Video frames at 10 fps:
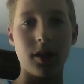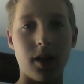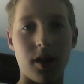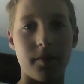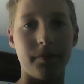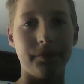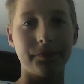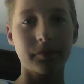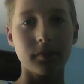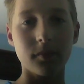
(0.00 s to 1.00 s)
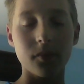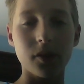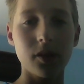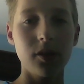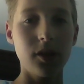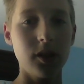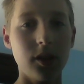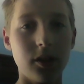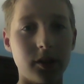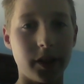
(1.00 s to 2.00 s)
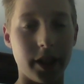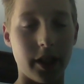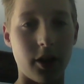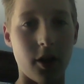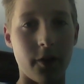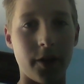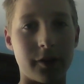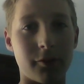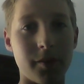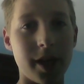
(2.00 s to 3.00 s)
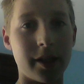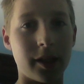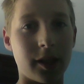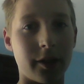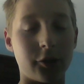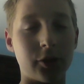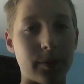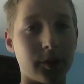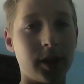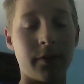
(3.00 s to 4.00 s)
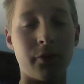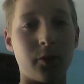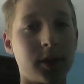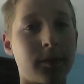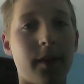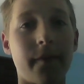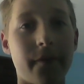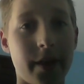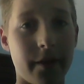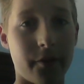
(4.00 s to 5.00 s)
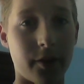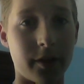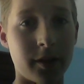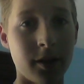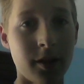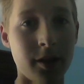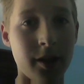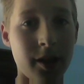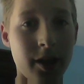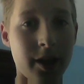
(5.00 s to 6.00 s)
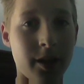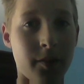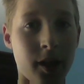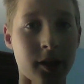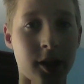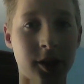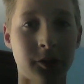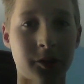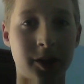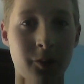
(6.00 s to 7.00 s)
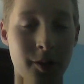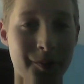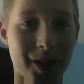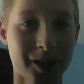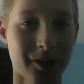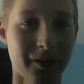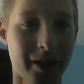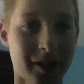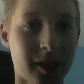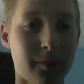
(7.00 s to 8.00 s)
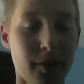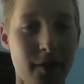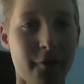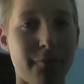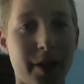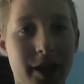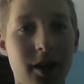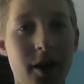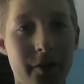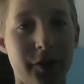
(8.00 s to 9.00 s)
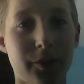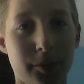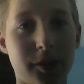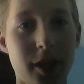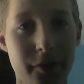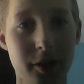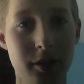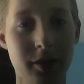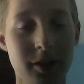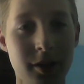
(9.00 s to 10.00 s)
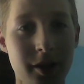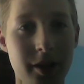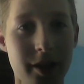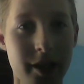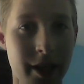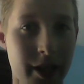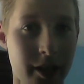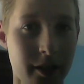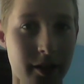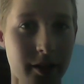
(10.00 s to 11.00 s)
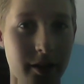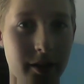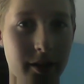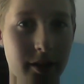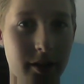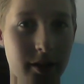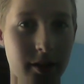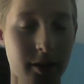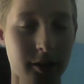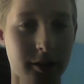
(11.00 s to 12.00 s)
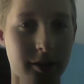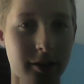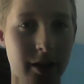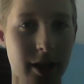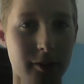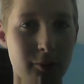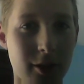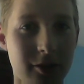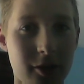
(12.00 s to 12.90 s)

Um, so yeah, all of what you're reading, the triple seven was my favorite. In the montage, you'll see one picture that says my favorite pic of a triple seven, and that should not spoil.